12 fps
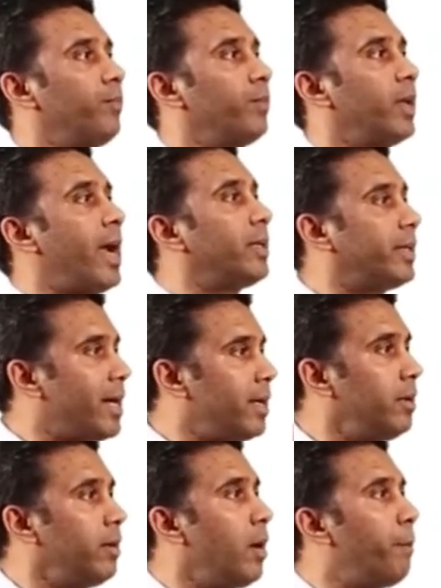And
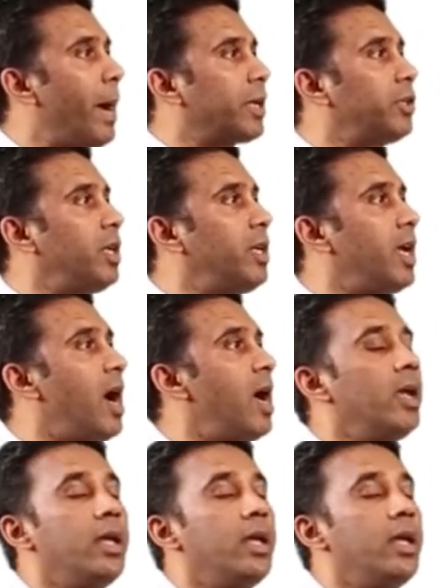then bacteria